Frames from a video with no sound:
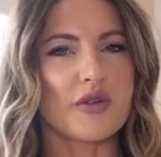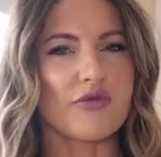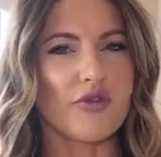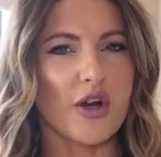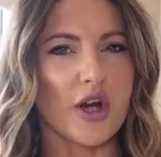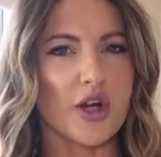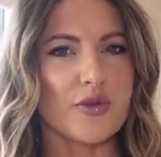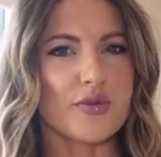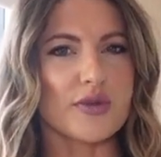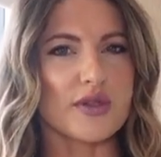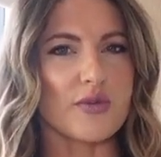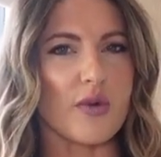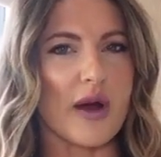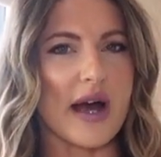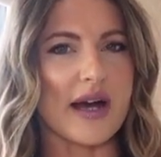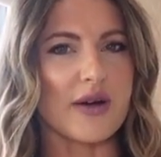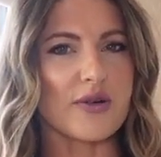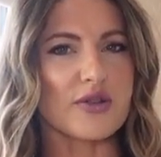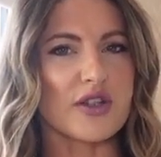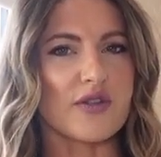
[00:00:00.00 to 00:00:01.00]
and robe as
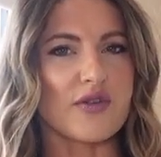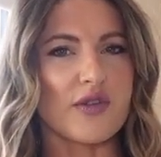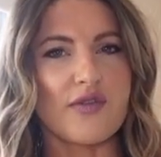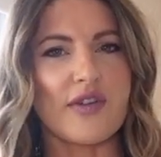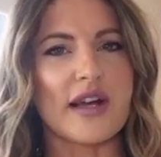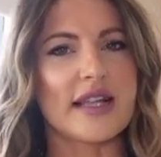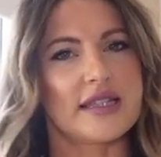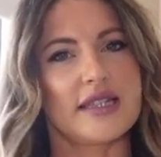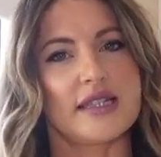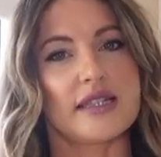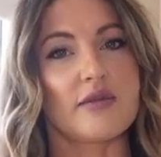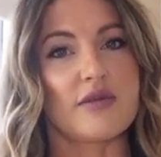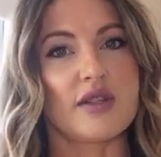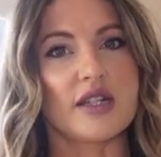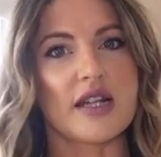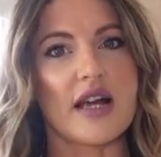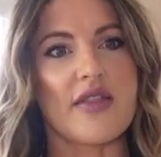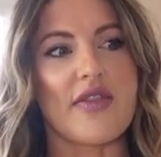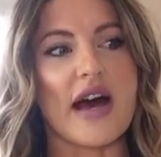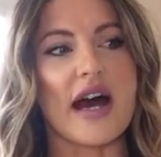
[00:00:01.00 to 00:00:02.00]
well. So if you fancy
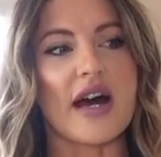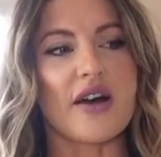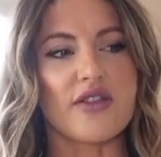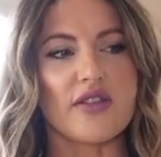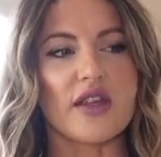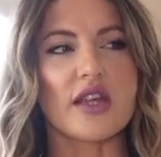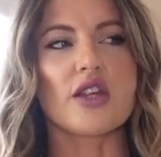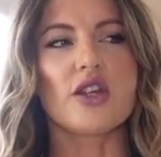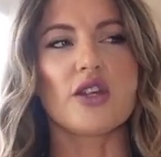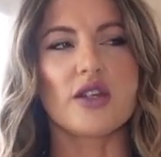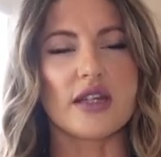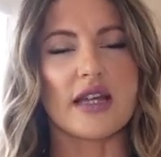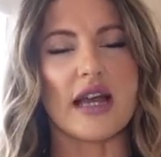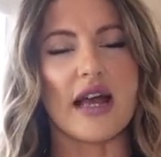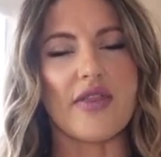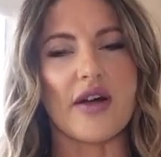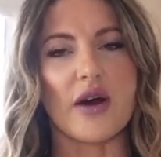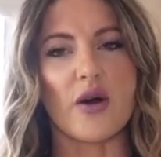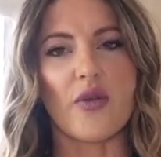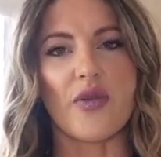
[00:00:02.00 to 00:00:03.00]
something like that, I think you can
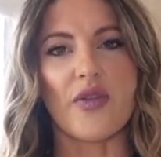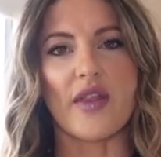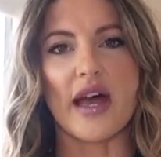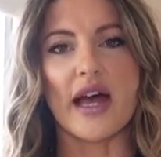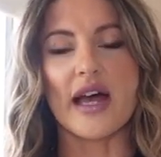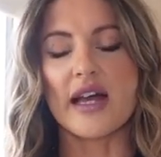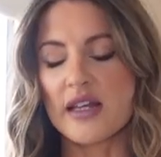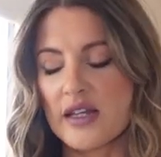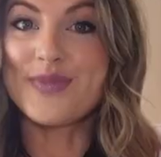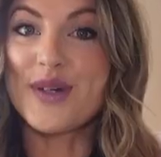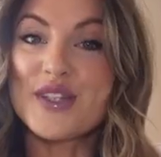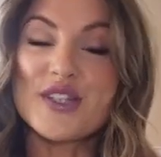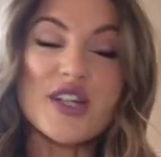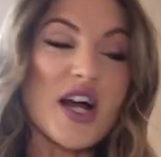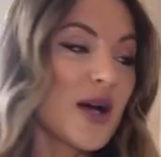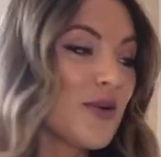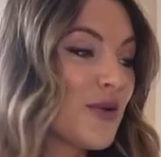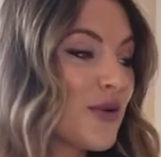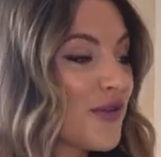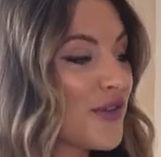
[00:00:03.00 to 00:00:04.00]
get that on there. But
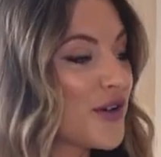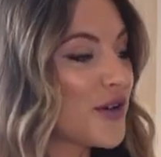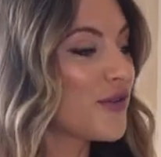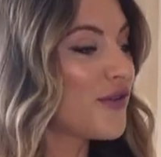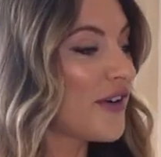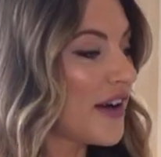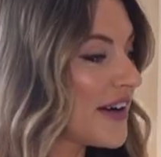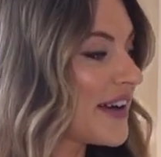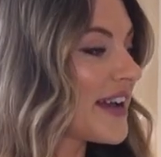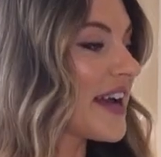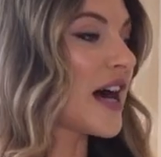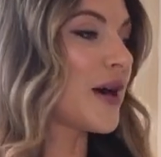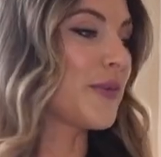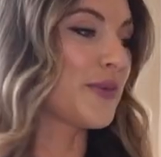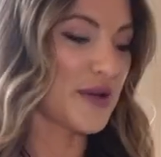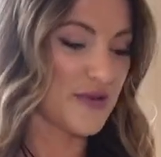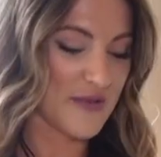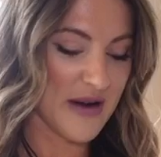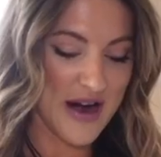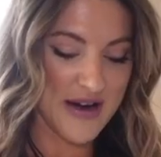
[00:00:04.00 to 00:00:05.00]
I will feel very
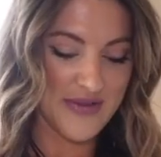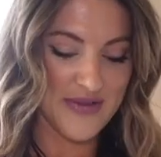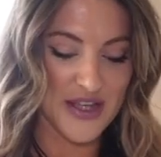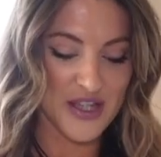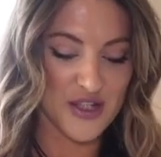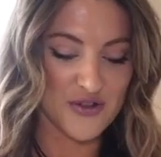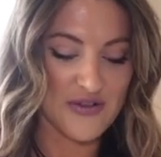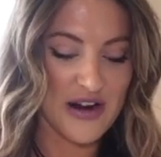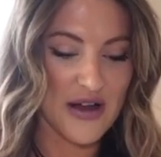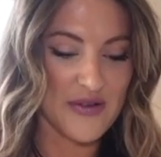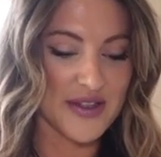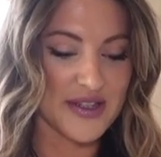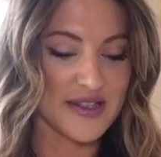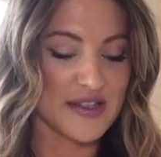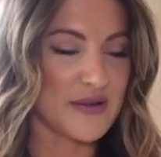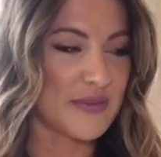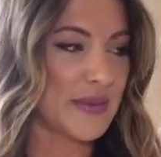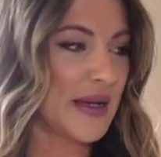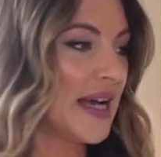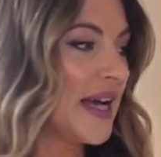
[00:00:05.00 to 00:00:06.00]
happy wearing this throughout the
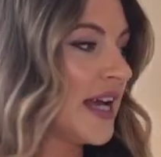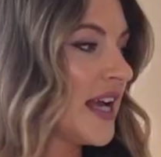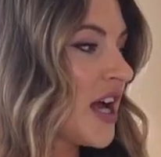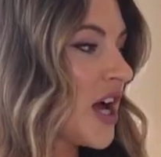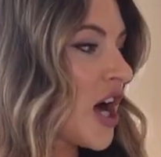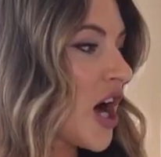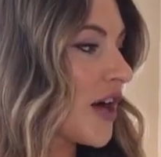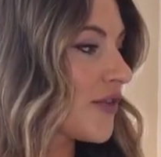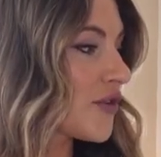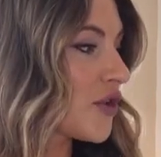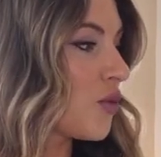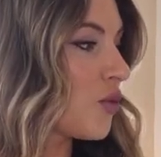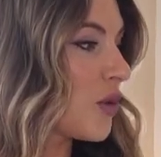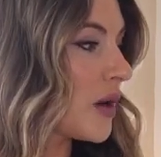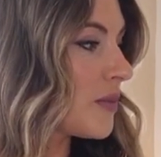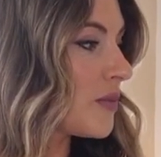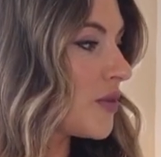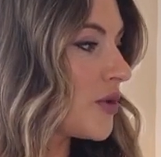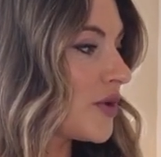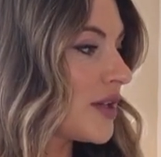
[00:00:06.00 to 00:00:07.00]
summer. I've got
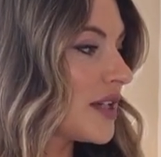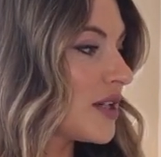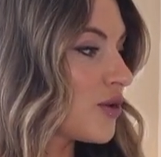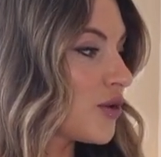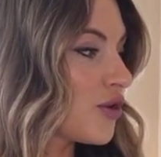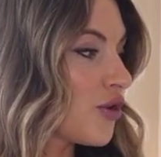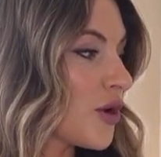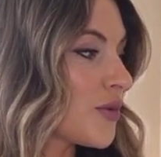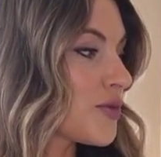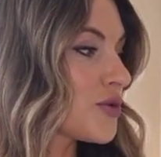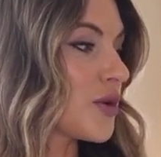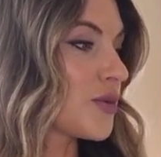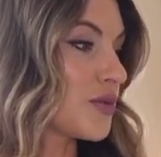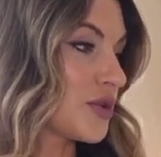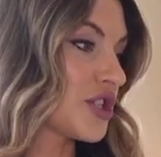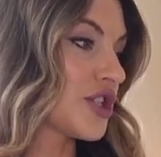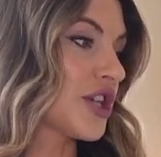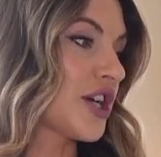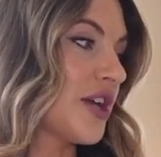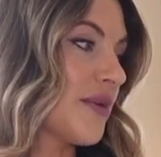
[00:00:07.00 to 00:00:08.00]
one more little crop top
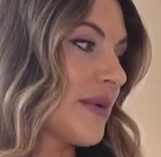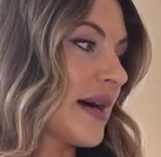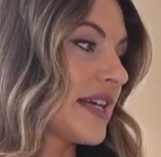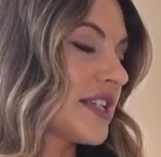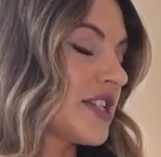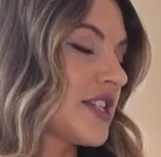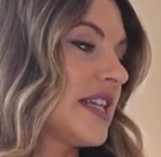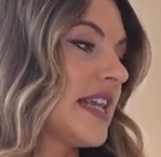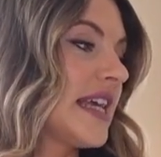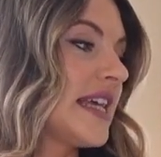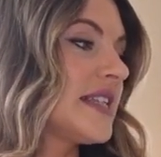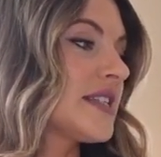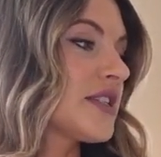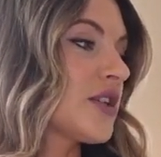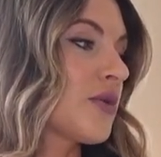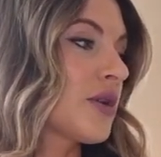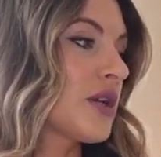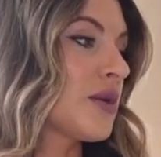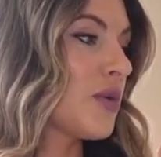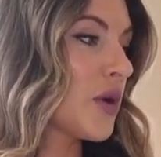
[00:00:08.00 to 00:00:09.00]
to show you actually. So
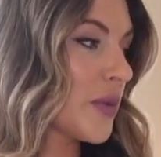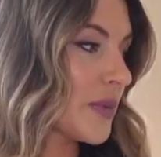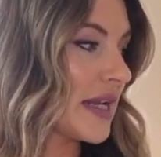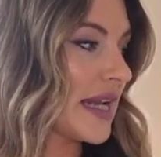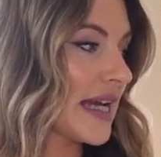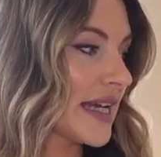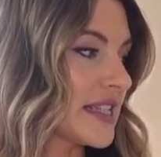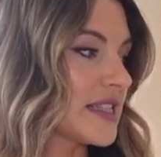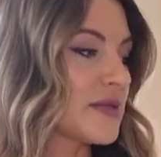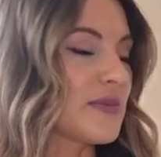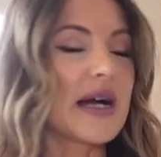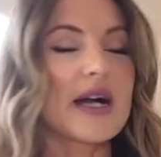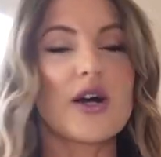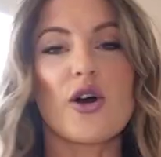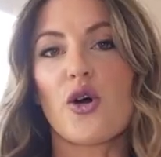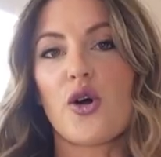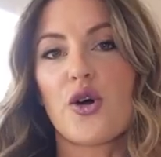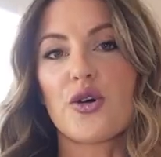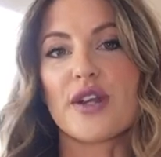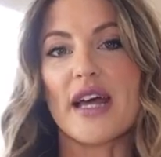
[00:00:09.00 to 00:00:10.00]
I'm gonna pop the leggings back
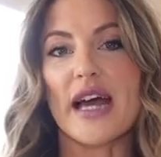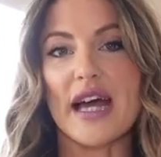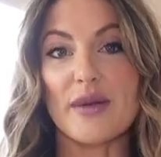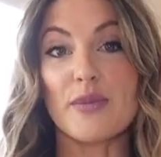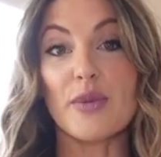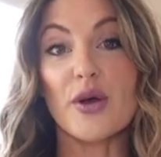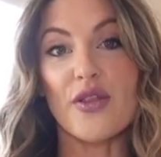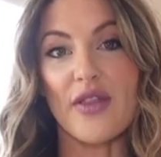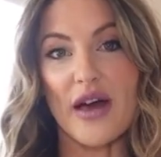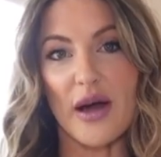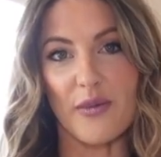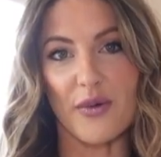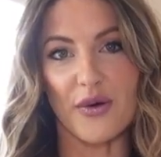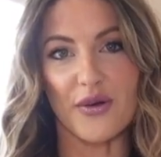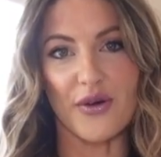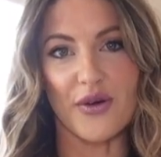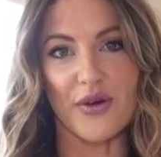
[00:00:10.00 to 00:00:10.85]
on and put that one